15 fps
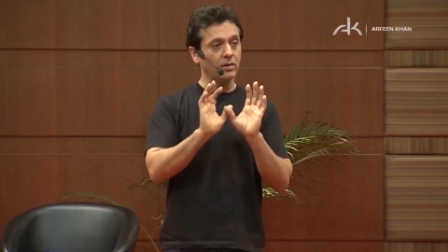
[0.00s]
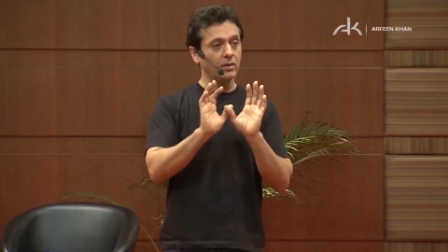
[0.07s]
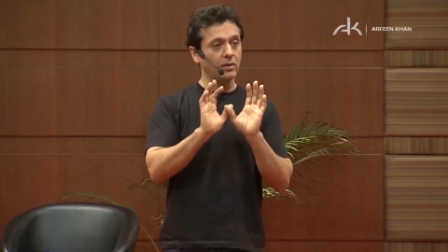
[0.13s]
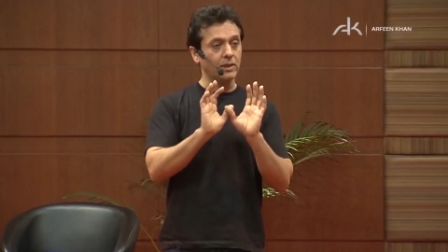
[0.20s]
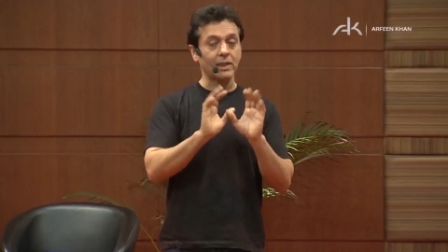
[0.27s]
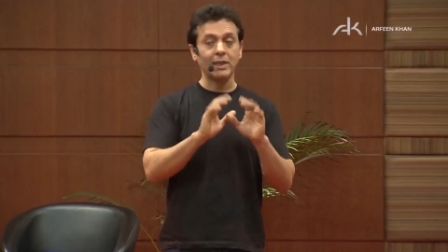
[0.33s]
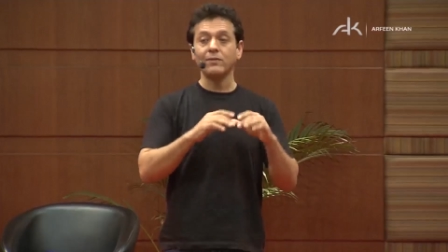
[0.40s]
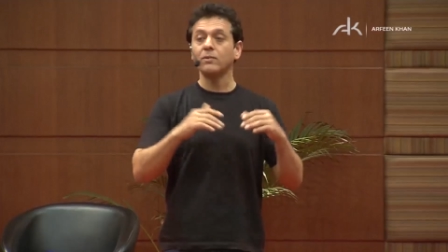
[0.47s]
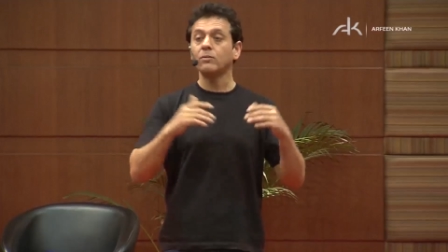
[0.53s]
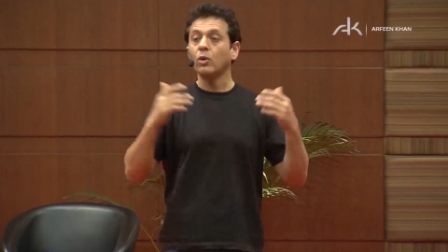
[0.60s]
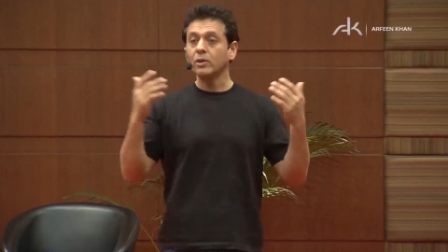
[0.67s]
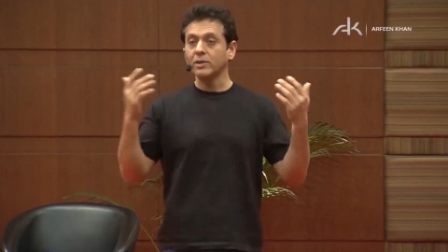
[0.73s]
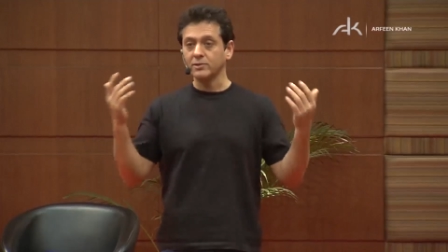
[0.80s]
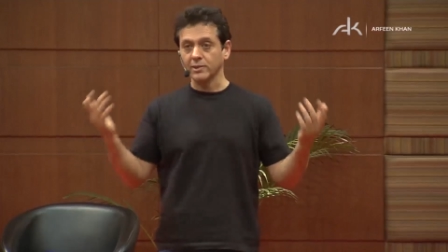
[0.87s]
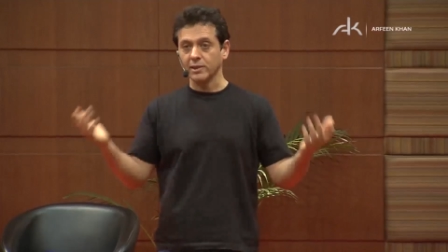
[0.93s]
There's even more
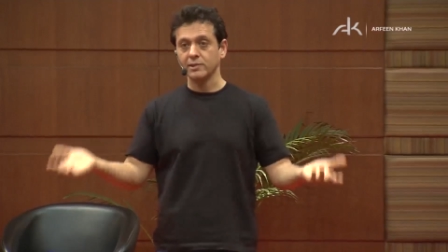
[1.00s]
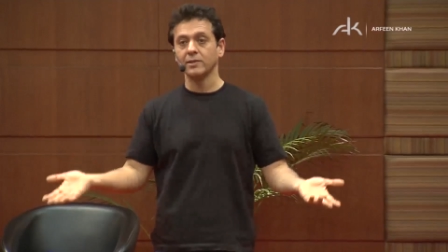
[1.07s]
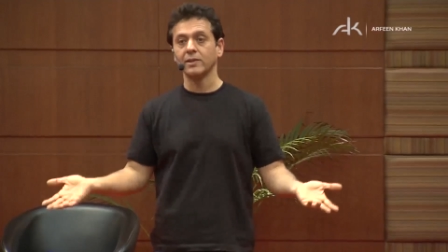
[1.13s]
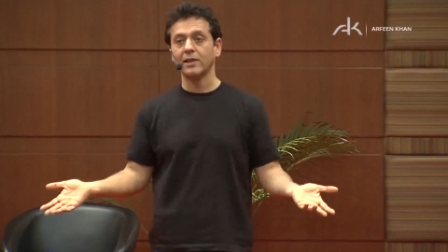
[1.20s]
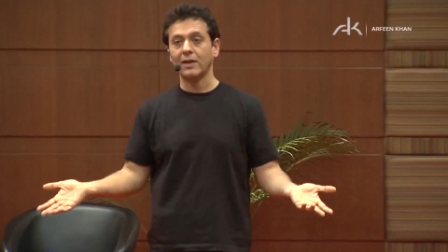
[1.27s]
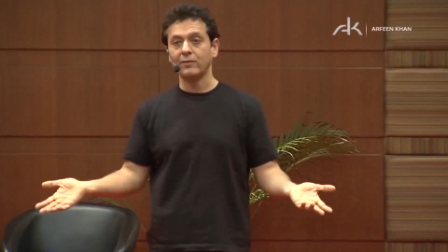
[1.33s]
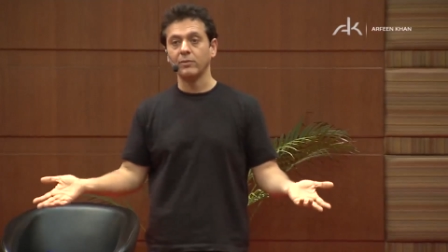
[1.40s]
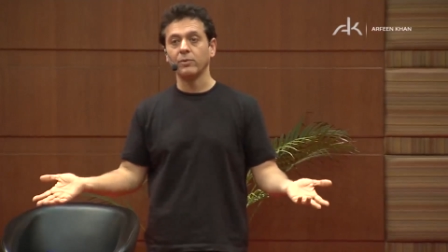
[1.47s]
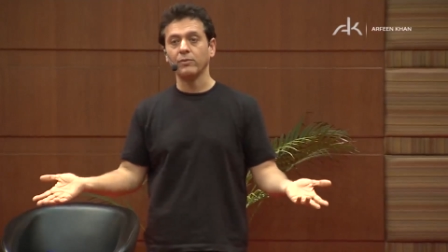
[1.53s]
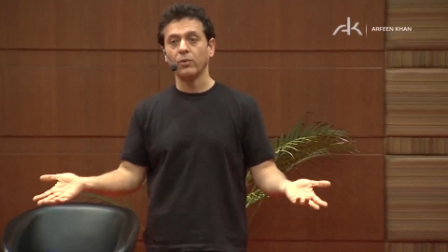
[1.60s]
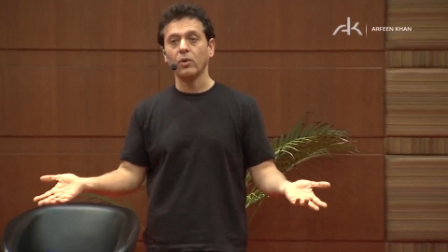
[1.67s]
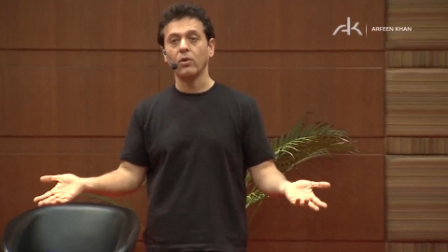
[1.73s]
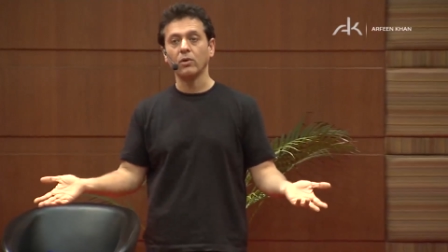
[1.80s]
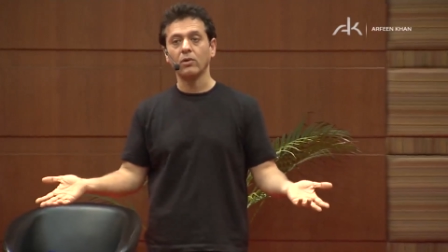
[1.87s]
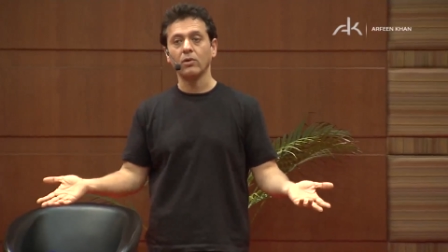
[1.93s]
congestion than ever
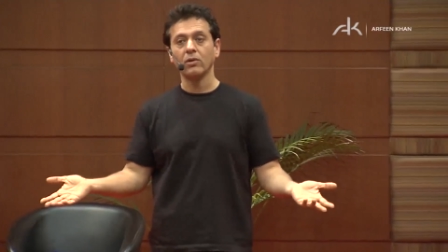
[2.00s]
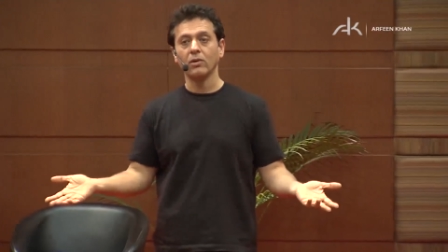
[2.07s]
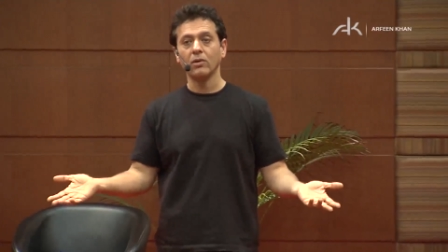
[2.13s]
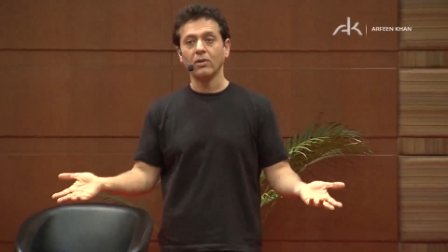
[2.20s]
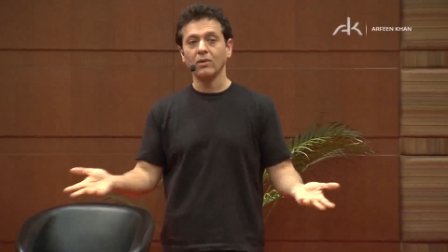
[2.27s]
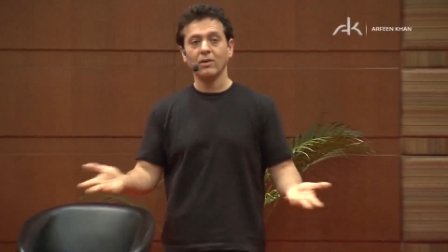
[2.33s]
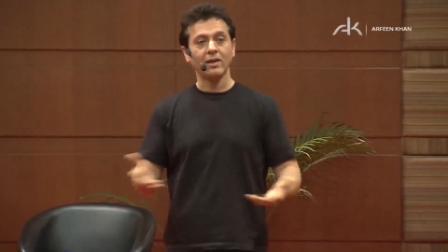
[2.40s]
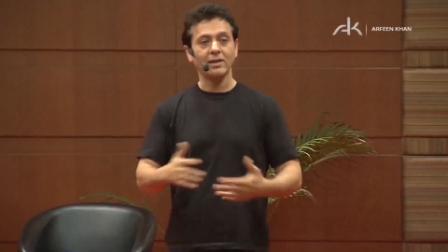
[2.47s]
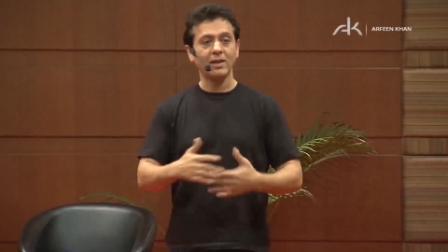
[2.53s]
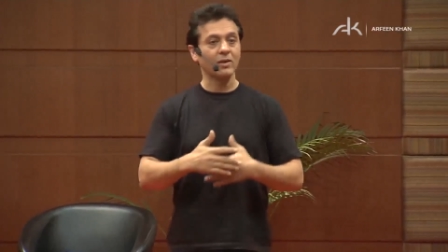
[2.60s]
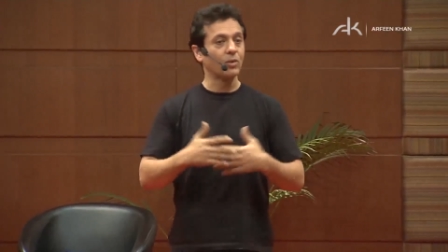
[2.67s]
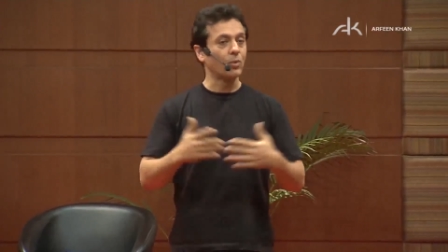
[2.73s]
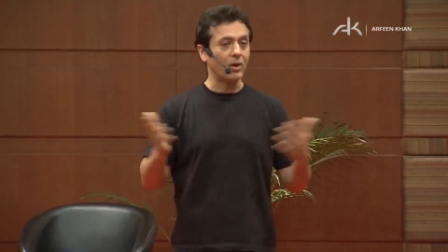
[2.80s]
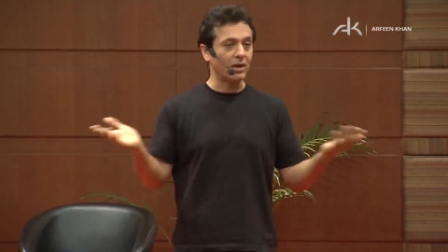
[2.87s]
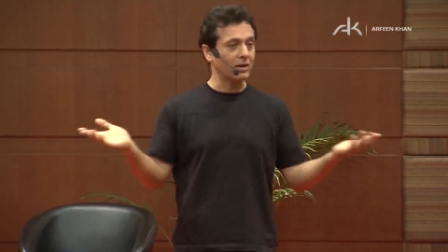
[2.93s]
before. It
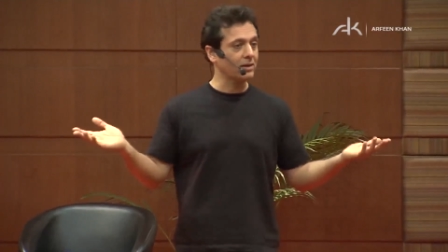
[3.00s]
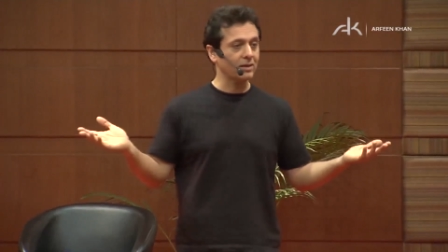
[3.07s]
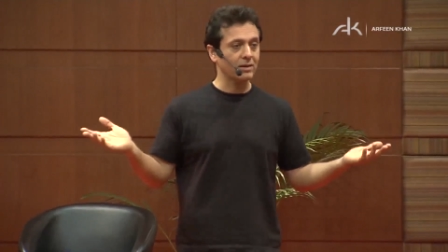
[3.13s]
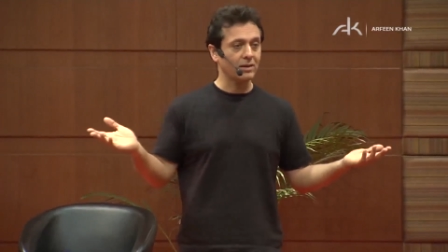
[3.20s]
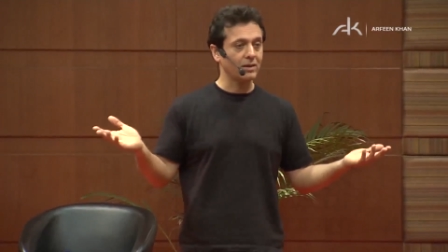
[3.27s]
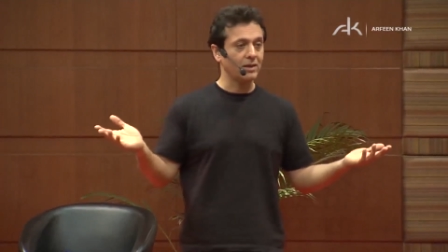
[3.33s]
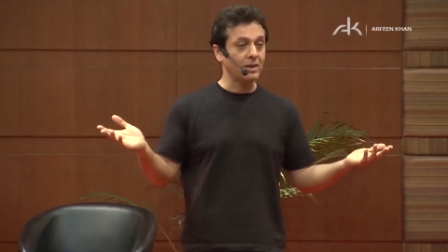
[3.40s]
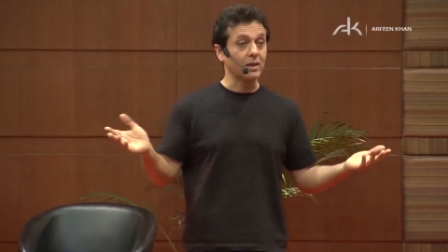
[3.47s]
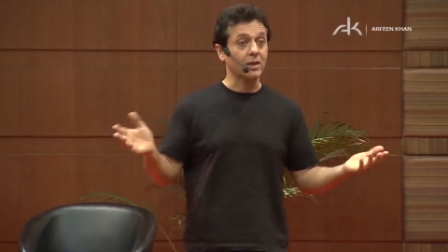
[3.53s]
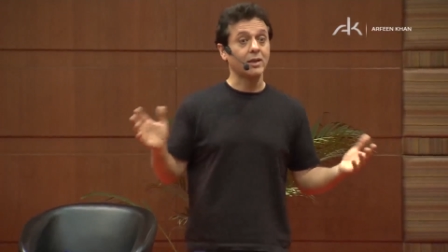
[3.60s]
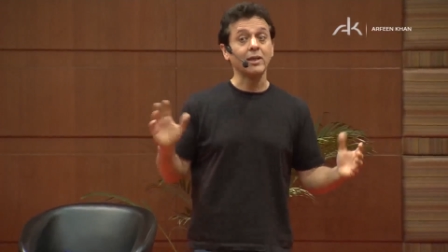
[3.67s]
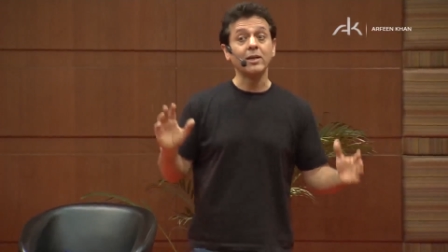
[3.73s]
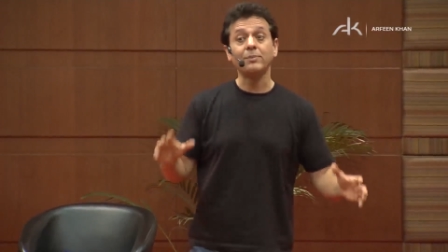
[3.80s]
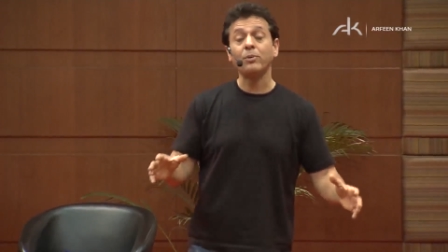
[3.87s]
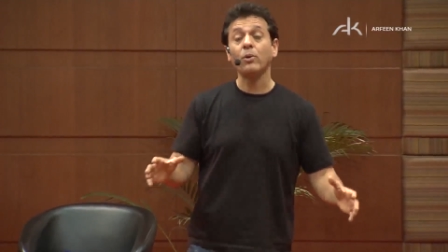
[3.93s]
doesn't work.
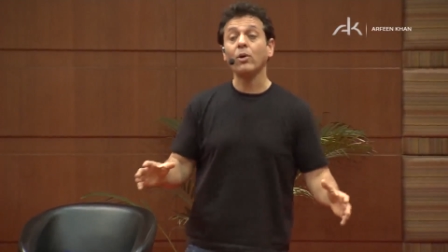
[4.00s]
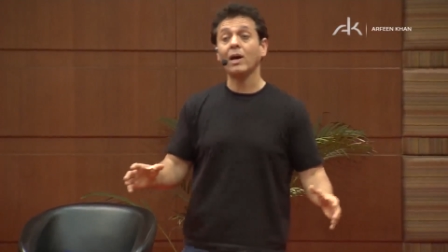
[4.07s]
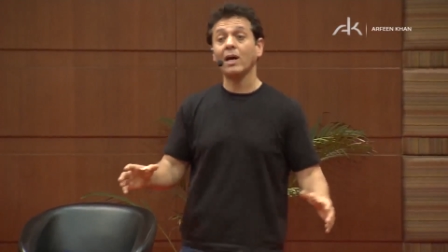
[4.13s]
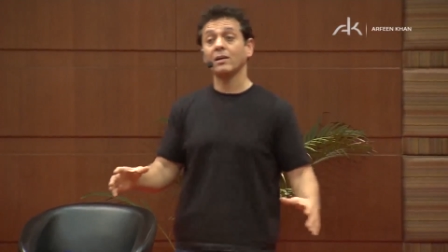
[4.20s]
Singapore has the